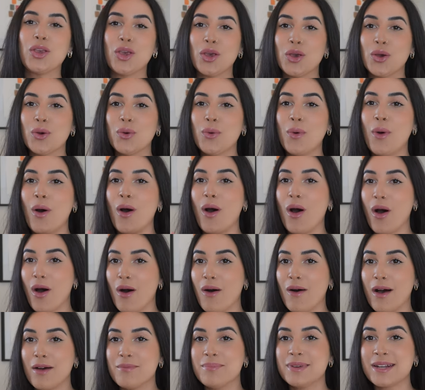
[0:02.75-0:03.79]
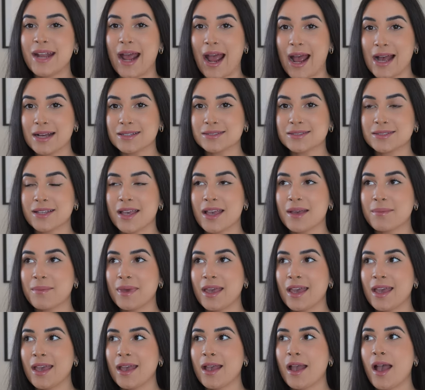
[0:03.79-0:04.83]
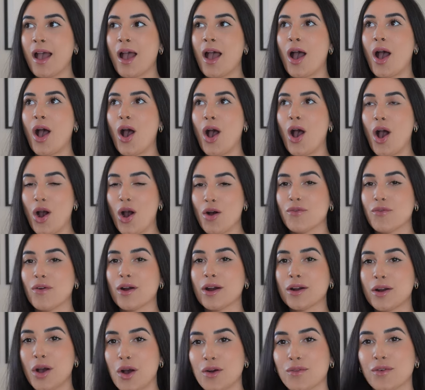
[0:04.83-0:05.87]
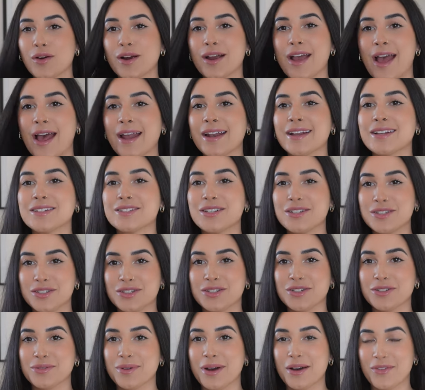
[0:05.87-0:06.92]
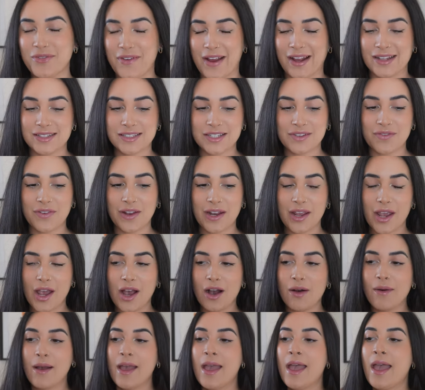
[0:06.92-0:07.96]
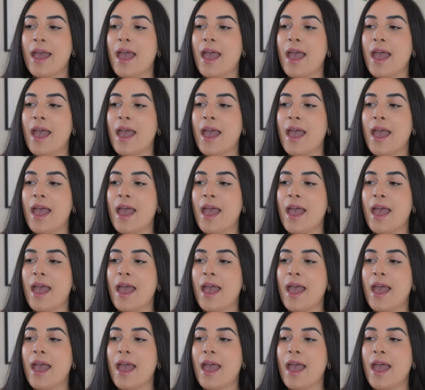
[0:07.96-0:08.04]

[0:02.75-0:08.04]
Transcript: You all have been asking me over and over again to do a Fansly video,